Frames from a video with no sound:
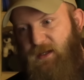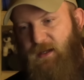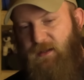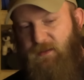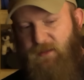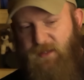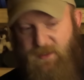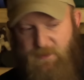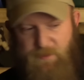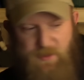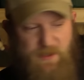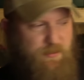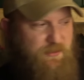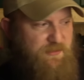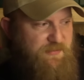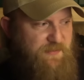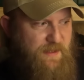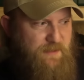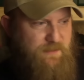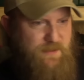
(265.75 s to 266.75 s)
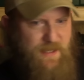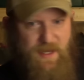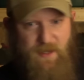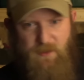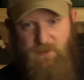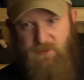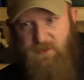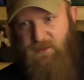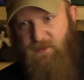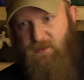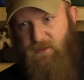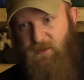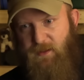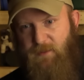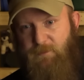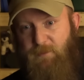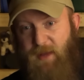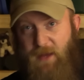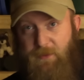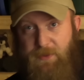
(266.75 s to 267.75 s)
A lot of people found out
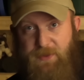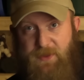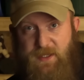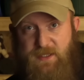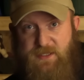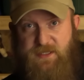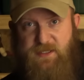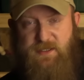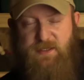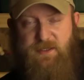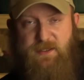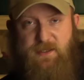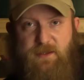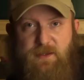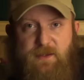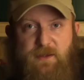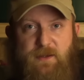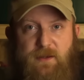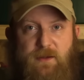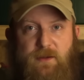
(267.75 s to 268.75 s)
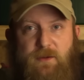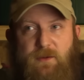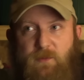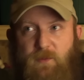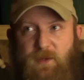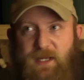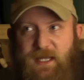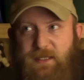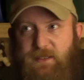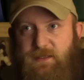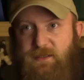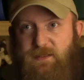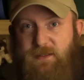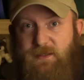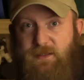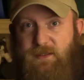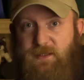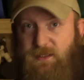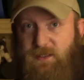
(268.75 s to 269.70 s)
about this when